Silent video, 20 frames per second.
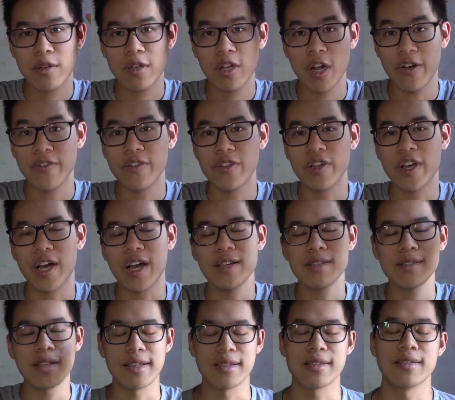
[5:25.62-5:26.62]
Good afternoon,
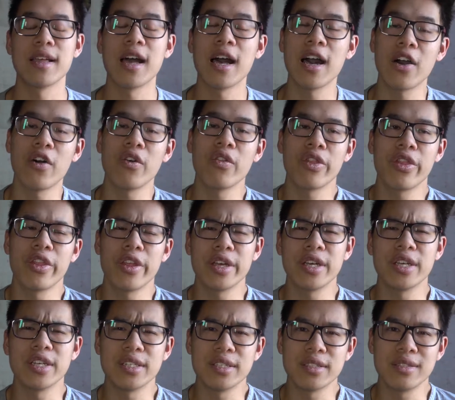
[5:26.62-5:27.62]
guys. It's now
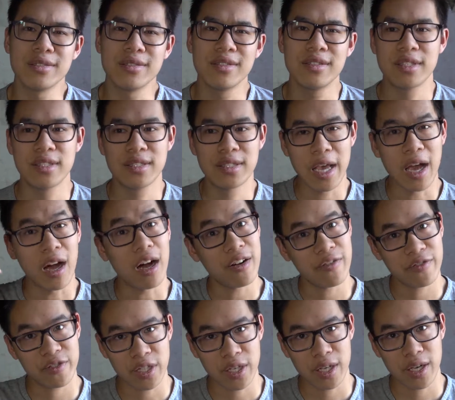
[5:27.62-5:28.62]
the day
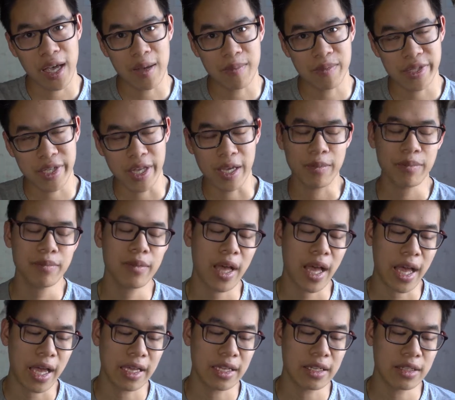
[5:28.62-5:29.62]
after MCM,
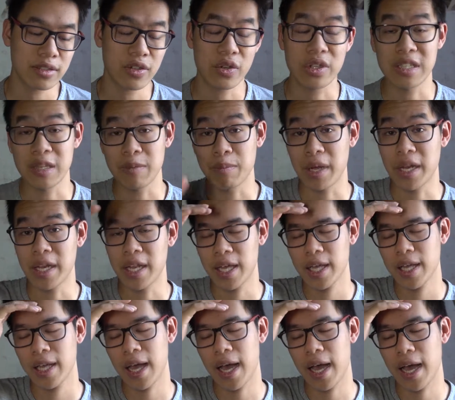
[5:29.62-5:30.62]
and so it's the
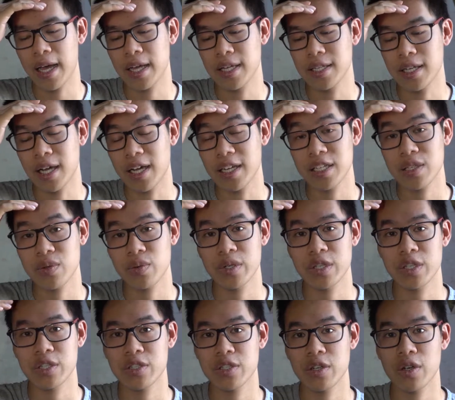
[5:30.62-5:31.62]
Monday, and I just
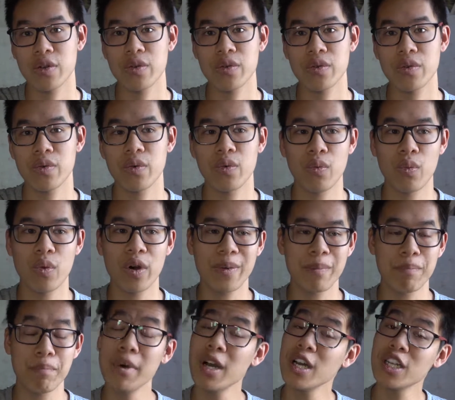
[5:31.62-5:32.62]
want to show
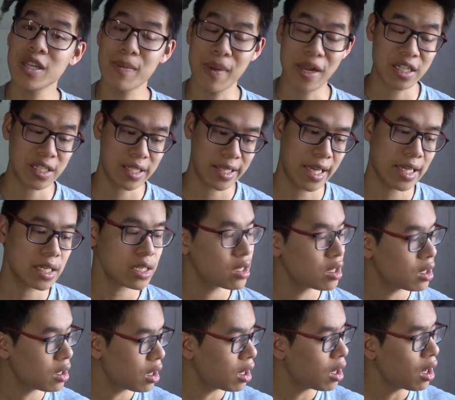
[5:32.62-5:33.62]
what merch I managed to get.
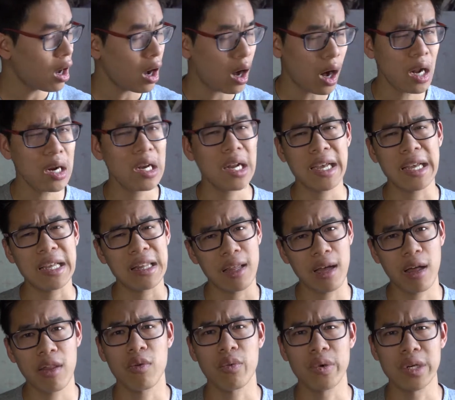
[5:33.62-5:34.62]
Unlike
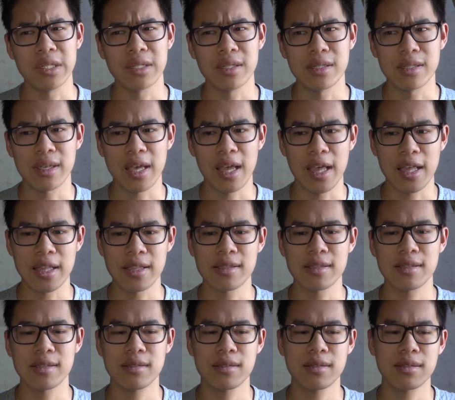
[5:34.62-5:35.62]
the other ones,
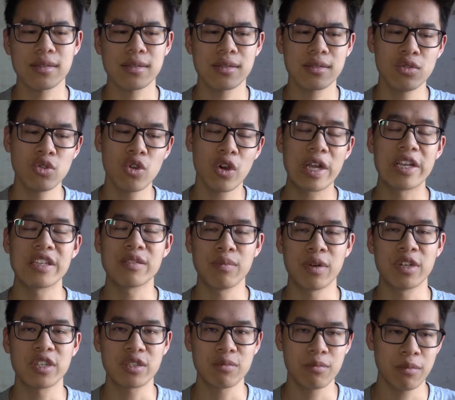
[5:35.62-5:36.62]
it's not as
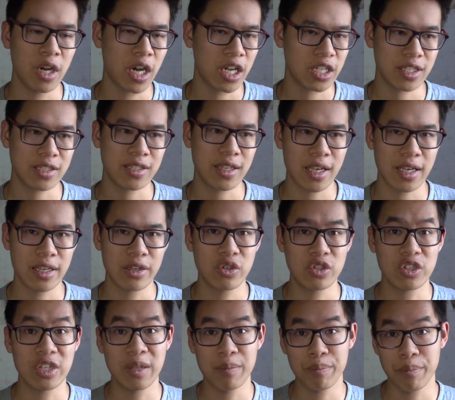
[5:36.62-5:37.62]
much merch as I
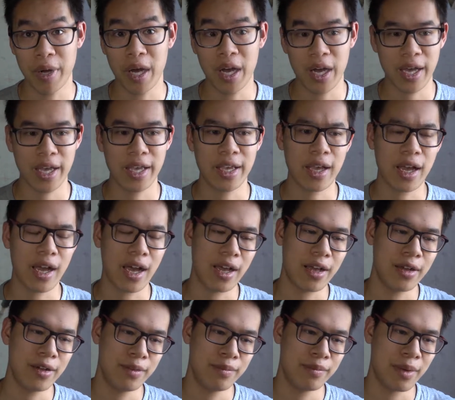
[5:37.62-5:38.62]
usually buy.
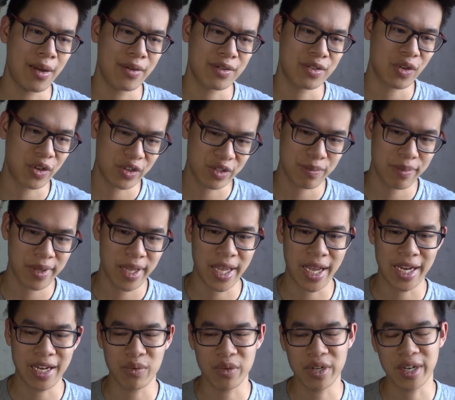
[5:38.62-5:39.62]
I was
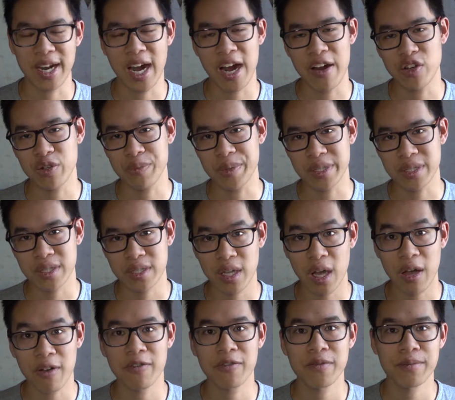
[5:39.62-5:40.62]
cosplaying, I didn't want to carry too much
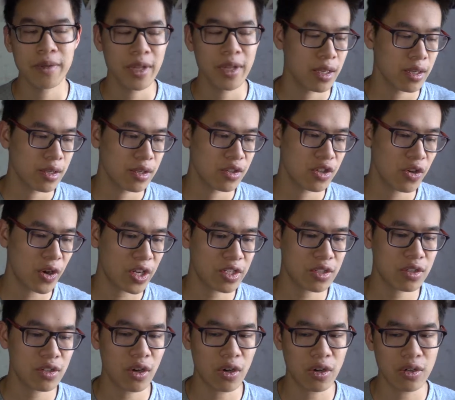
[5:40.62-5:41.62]
stuff, so
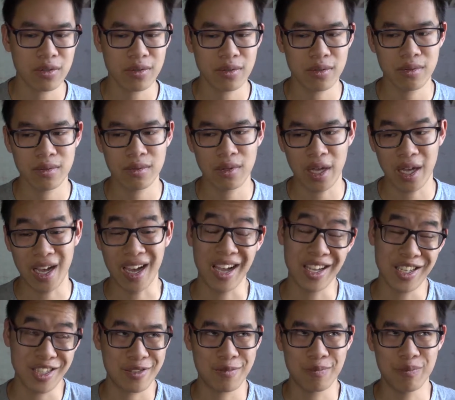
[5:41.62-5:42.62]

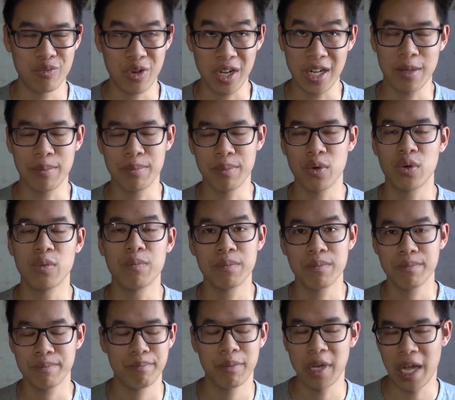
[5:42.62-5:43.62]
I just really bought
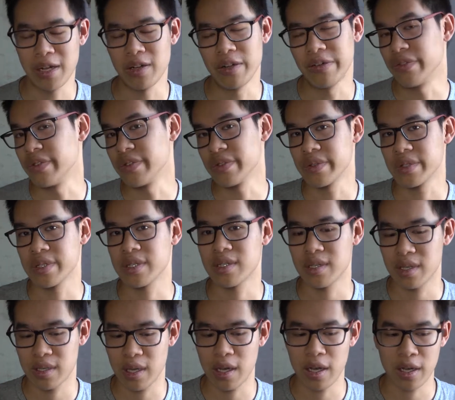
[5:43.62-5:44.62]
light novels.
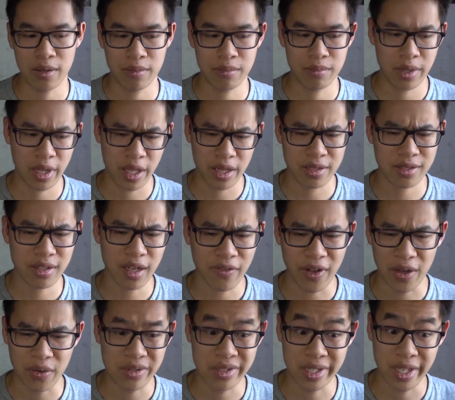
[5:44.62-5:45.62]
The other stuff
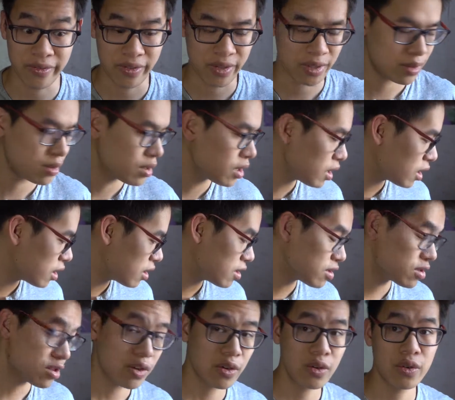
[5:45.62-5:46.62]
I was given.
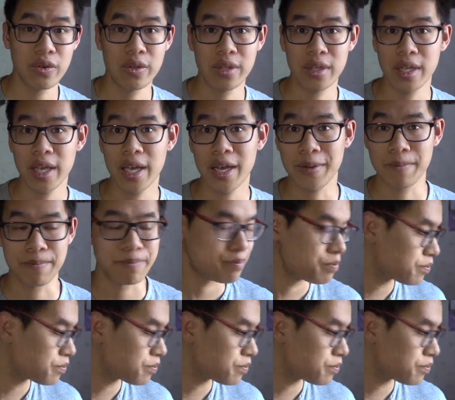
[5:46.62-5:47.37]
So yeah.